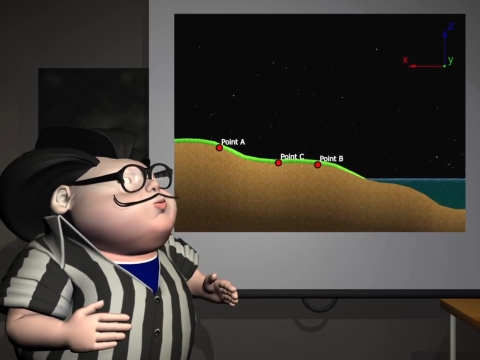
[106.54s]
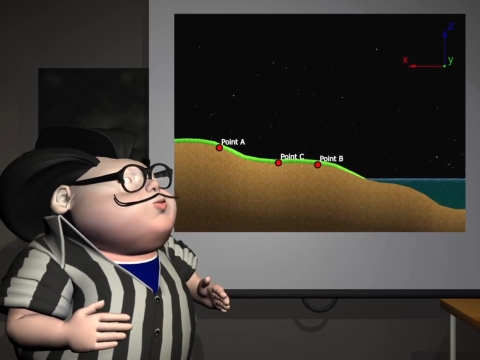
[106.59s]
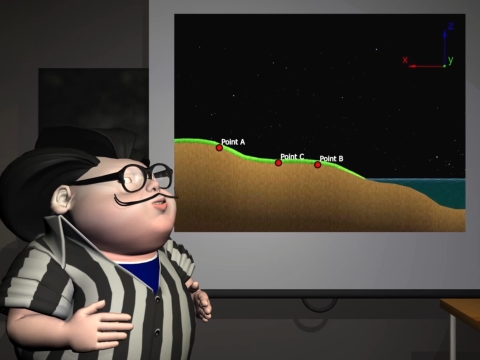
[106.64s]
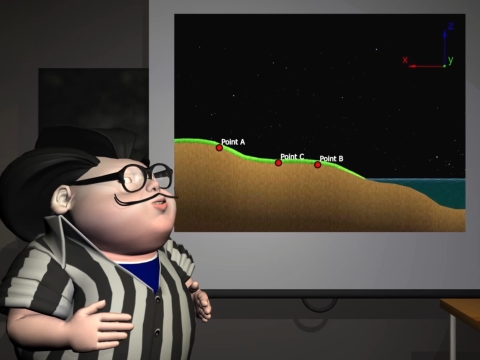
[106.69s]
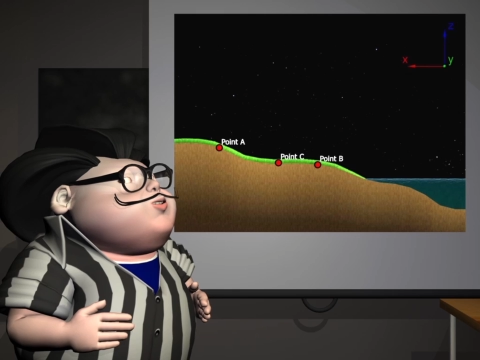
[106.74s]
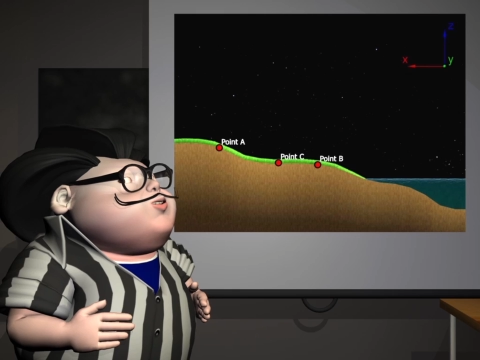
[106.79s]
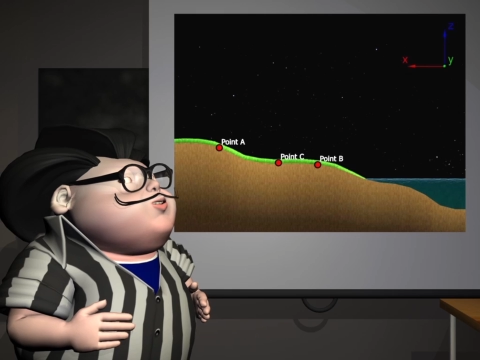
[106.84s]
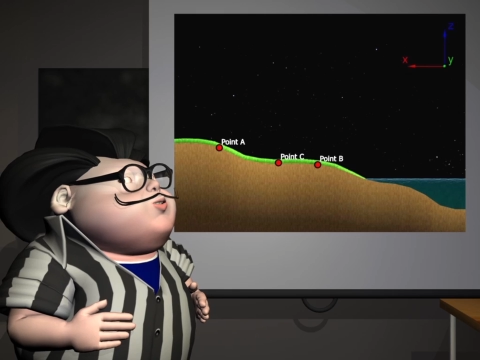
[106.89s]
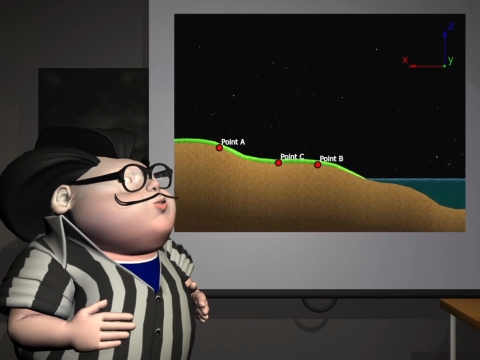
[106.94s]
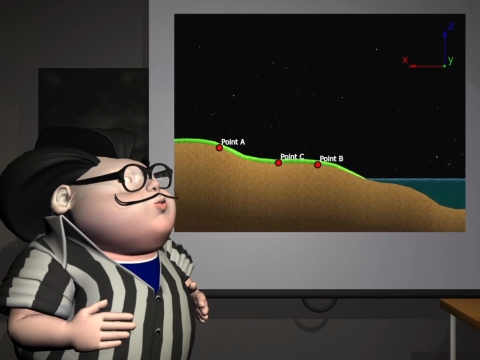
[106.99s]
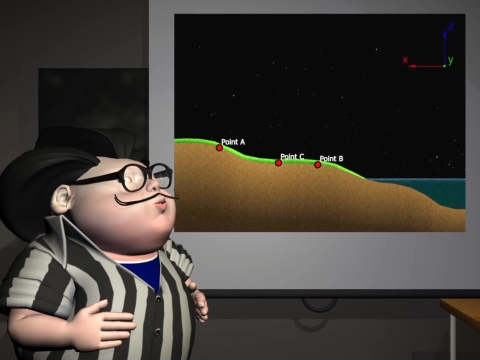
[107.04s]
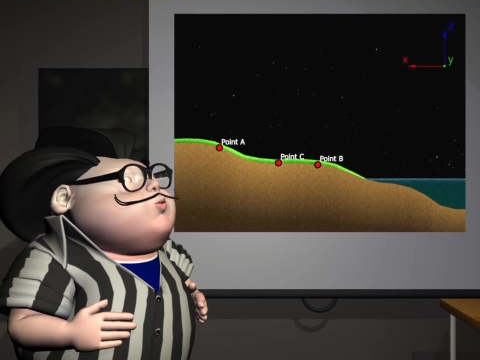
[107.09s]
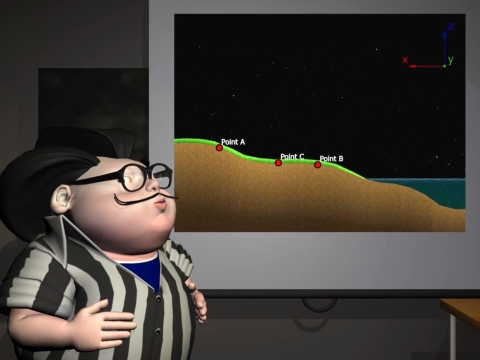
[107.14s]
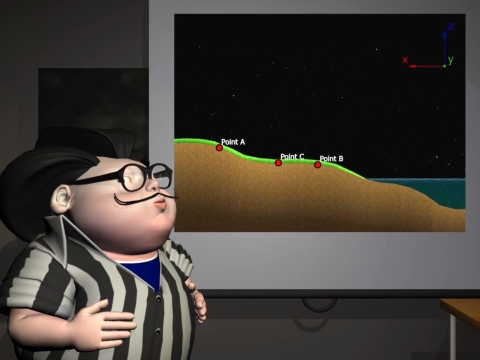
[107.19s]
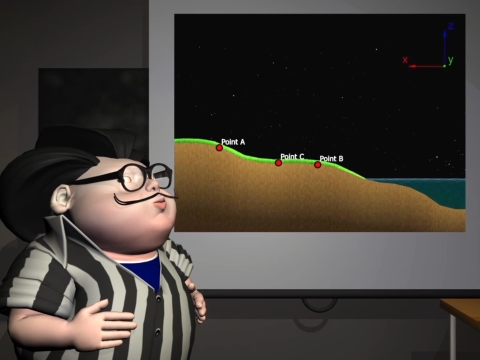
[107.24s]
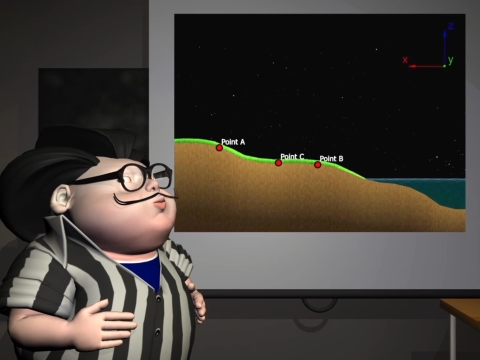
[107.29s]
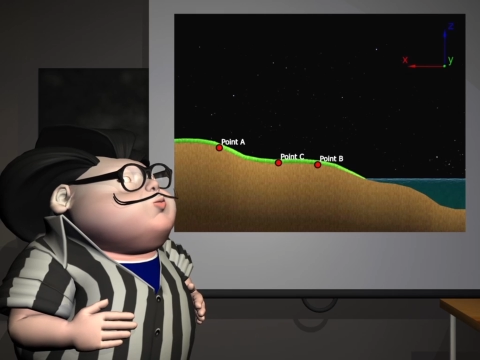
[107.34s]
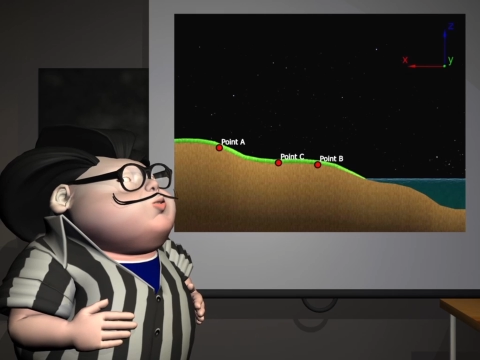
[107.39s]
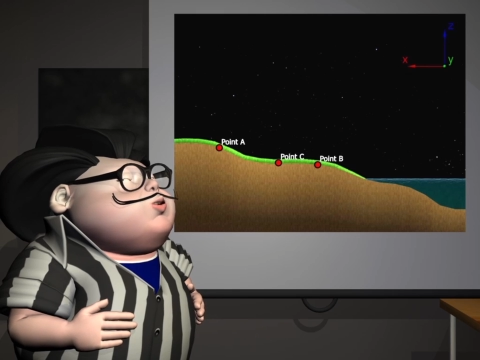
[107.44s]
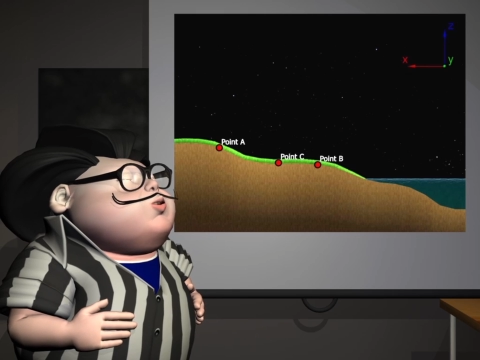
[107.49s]
The
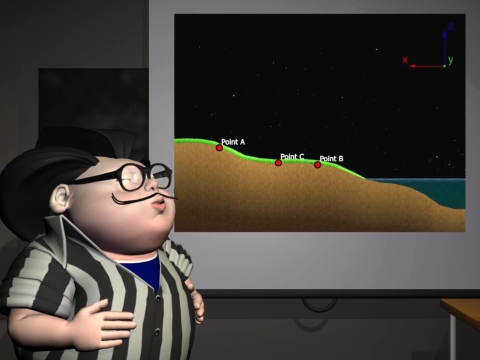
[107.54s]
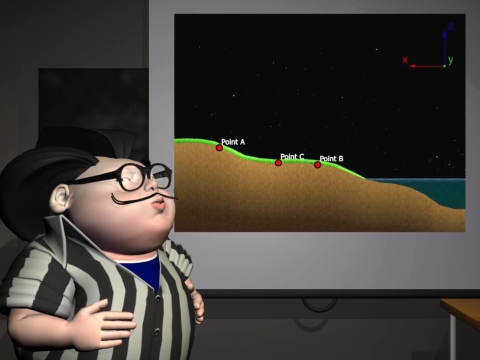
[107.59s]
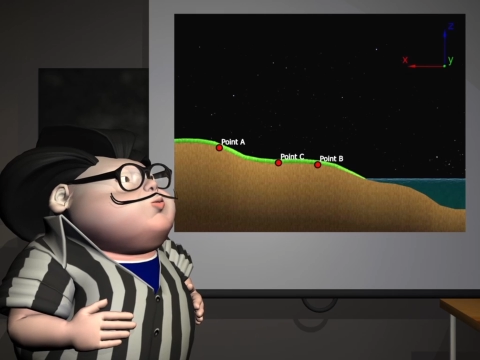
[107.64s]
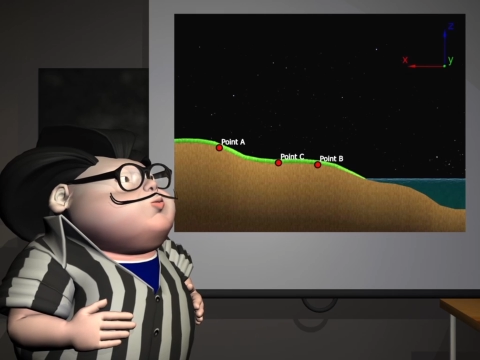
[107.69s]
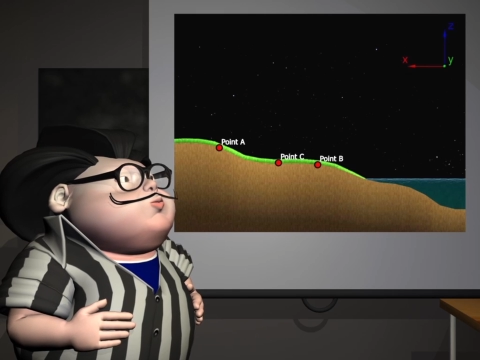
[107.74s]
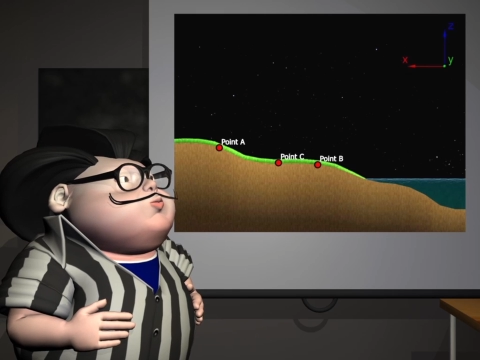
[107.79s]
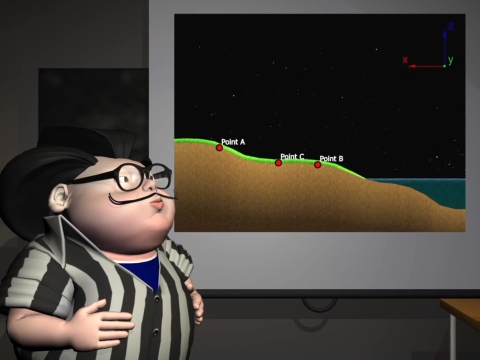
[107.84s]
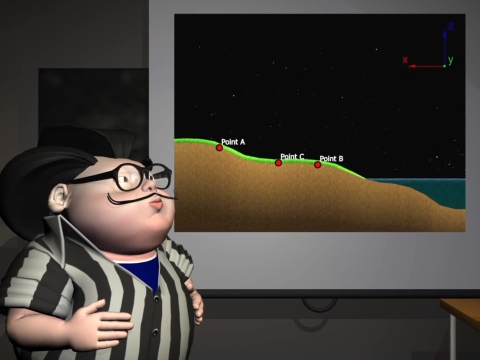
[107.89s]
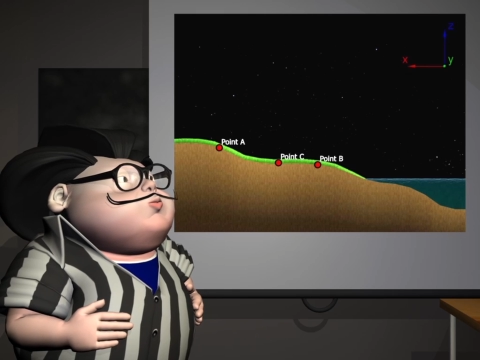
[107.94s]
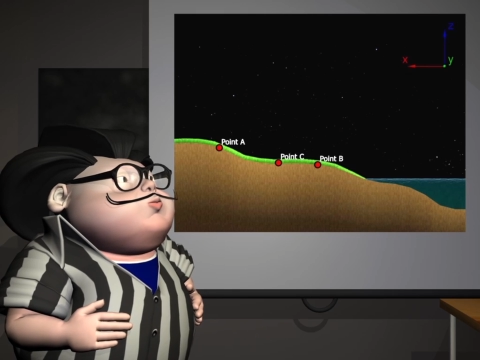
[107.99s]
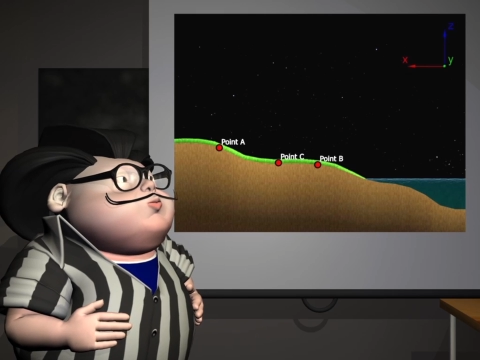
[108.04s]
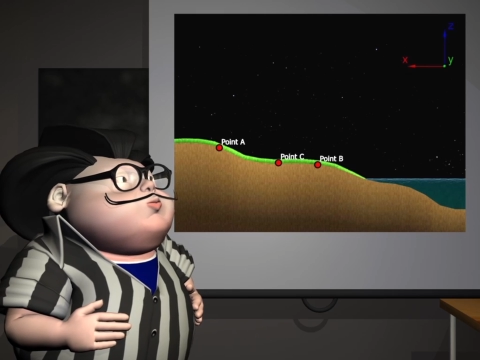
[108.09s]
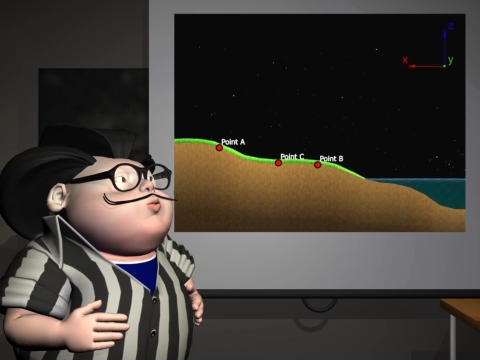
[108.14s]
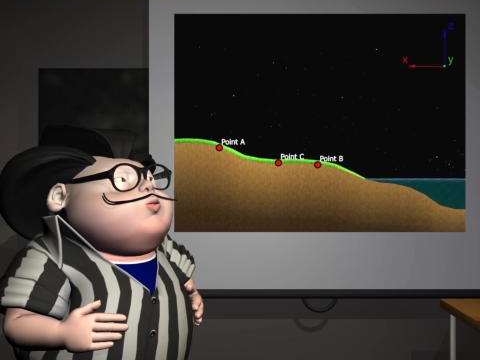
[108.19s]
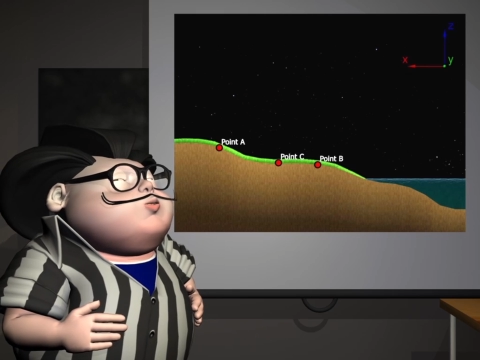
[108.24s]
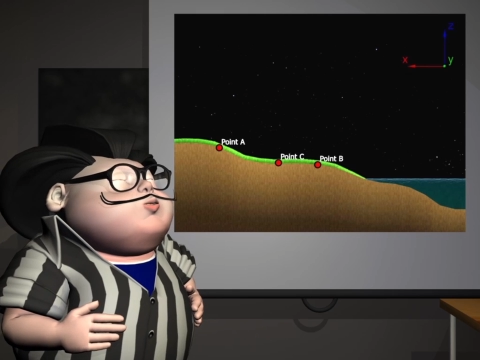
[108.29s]
necessary tools for